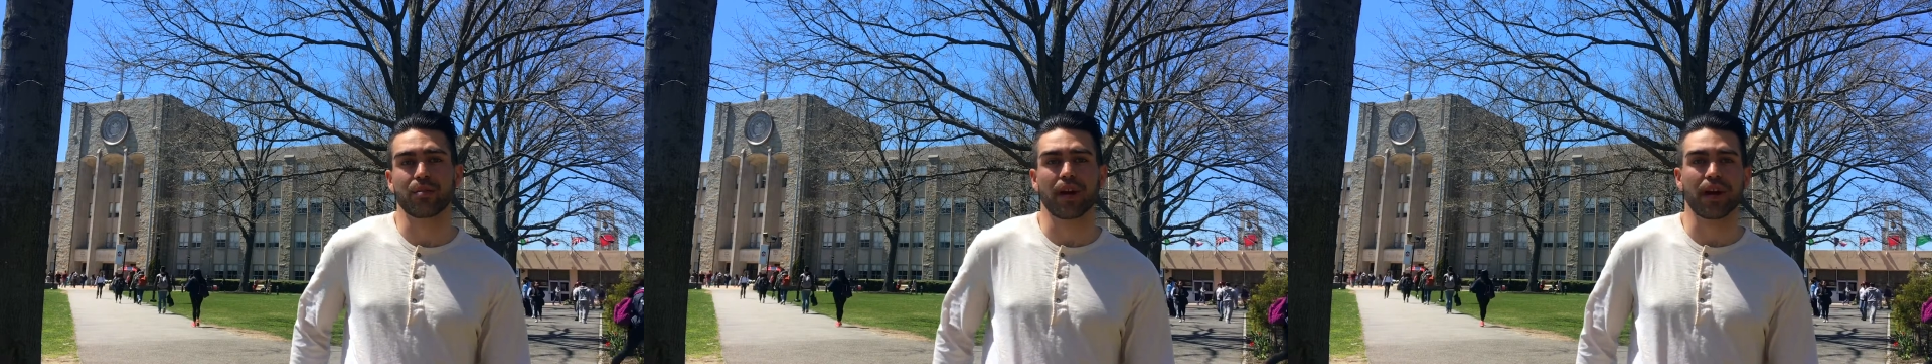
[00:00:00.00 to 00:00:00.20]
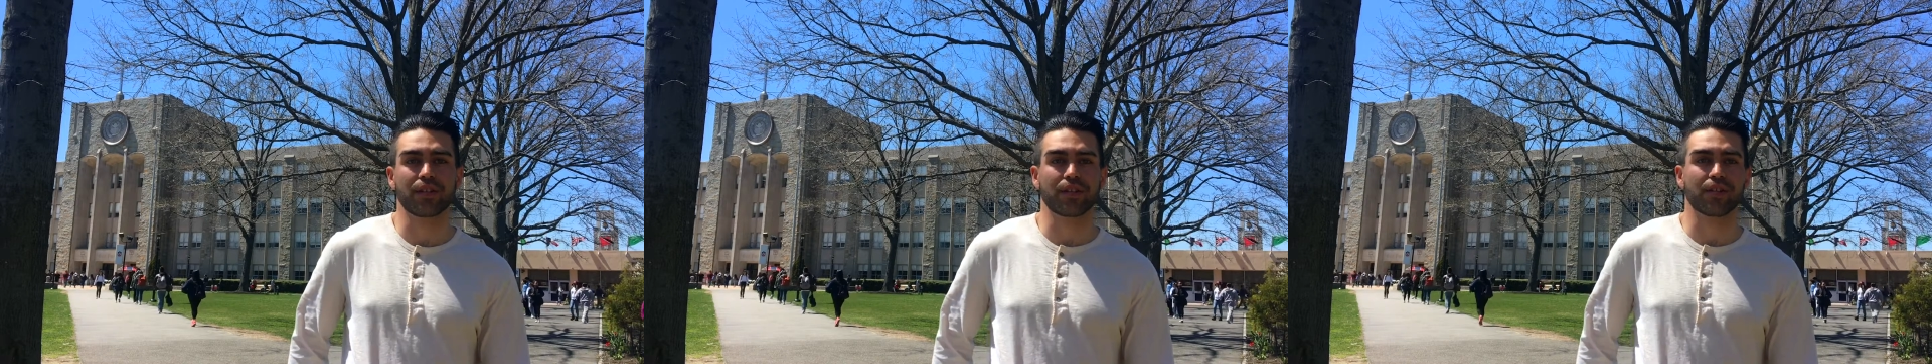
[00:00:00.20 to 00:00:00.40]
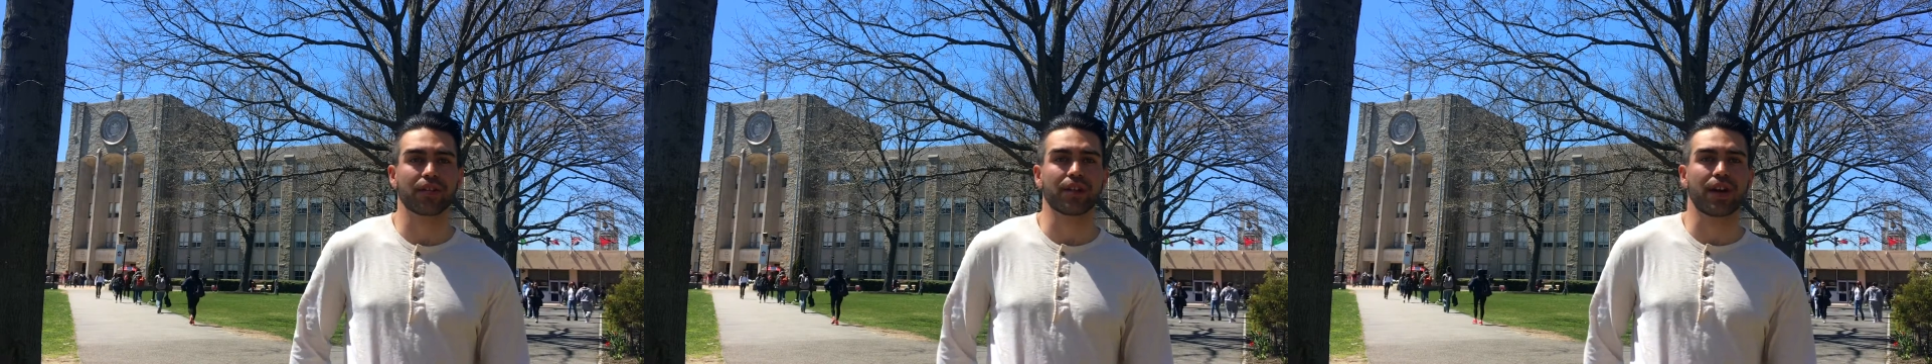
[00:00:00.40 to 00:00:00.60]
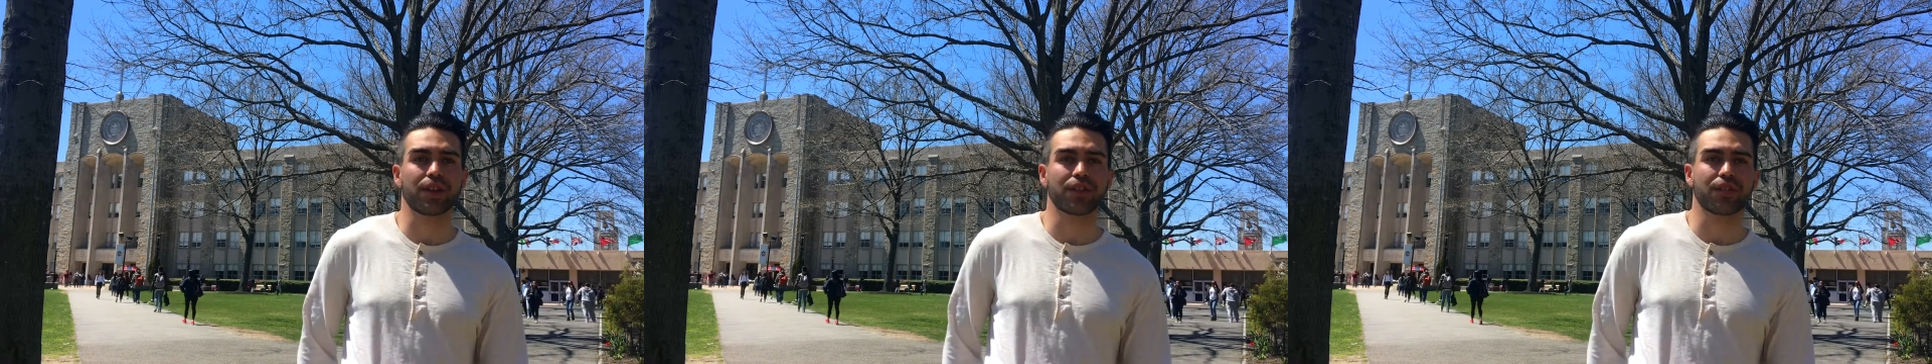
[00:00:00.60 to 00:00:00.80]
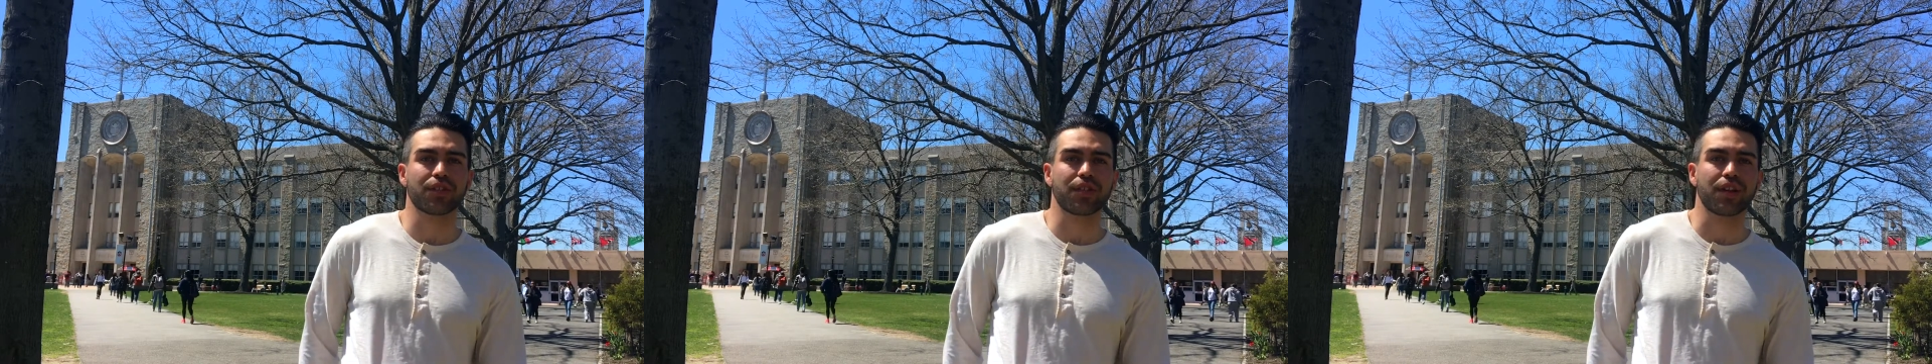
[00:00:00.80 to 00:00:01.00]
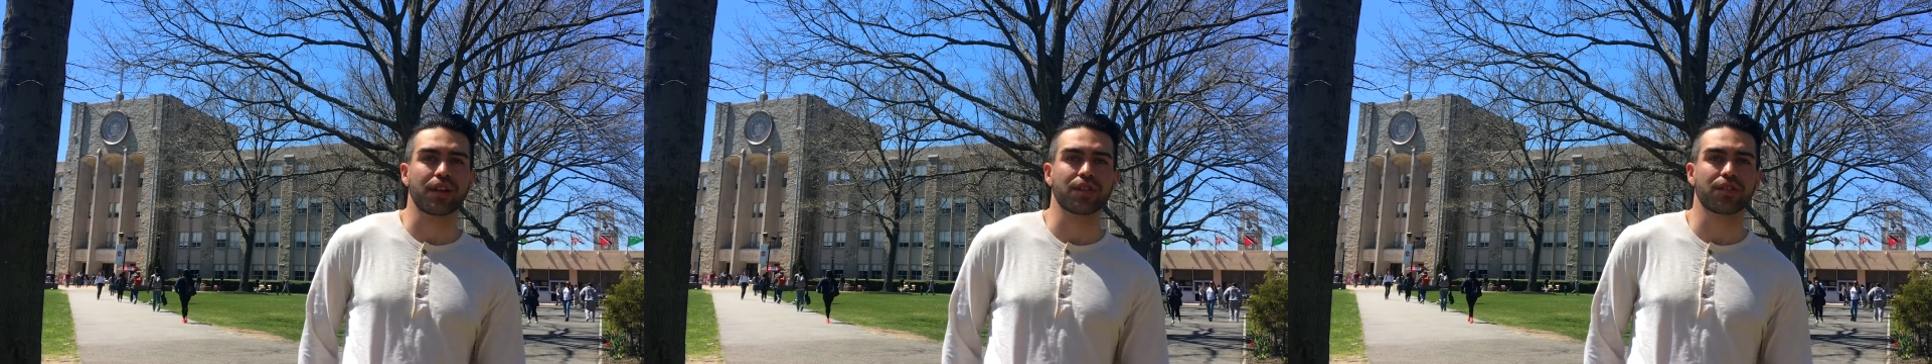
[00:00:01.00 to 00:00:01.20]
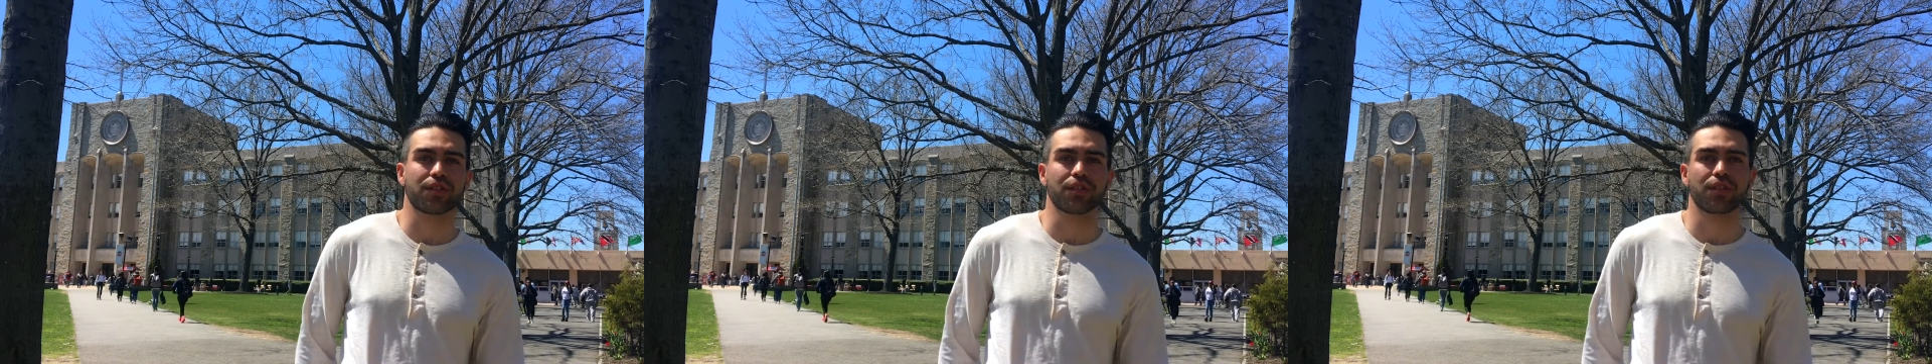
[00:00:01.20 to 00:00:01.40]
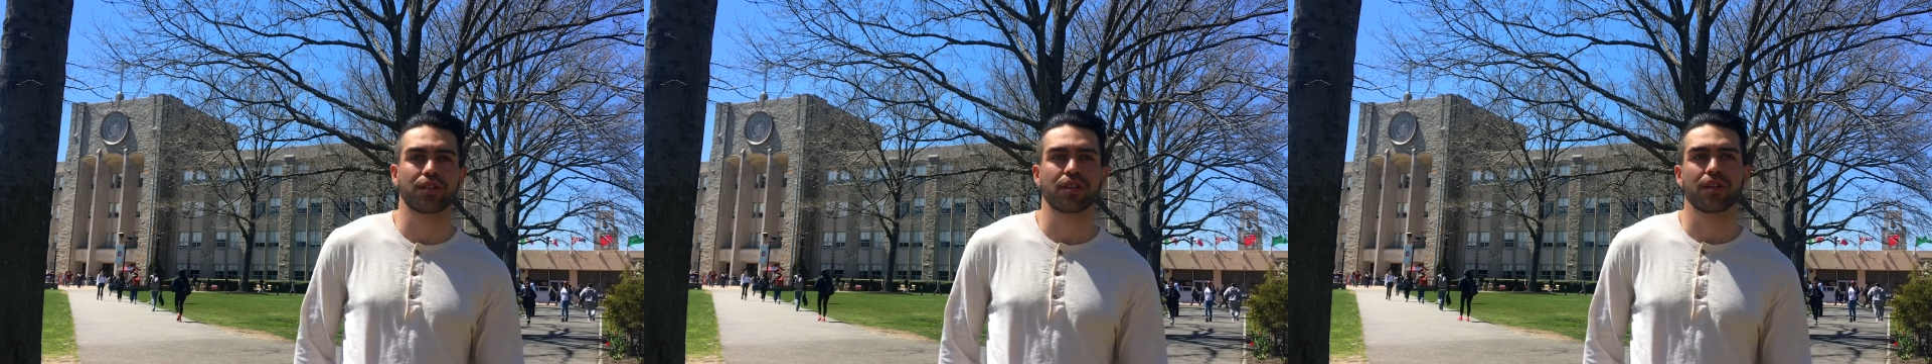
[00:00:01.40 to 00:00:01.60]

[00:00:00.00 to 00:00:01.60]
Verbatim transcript: past the United States.